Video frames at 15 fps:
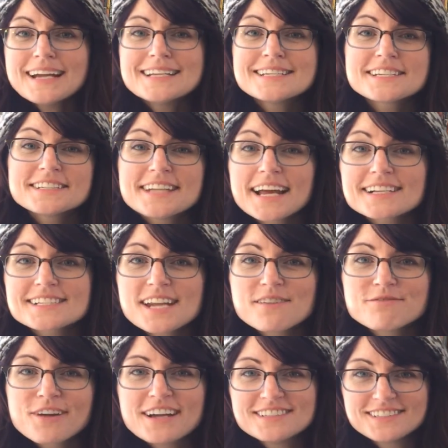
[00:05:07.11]
Until next
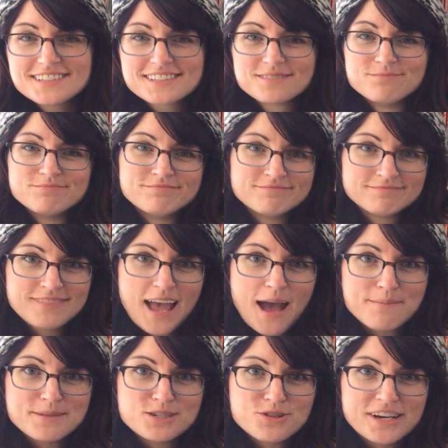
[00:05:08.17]
time, friends,
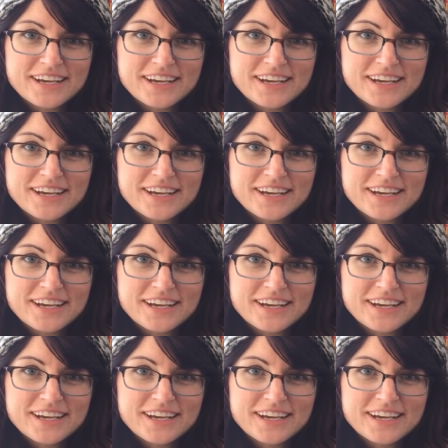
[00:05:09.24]
happy